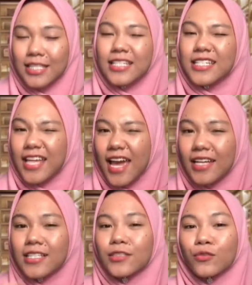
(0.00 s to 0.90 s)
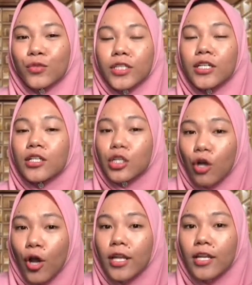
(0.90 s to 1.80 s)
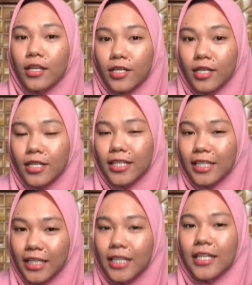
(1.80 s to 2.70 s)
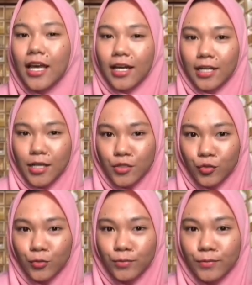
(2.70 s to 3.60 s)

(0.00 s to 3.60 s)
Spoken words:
that the student not learn in their classroom.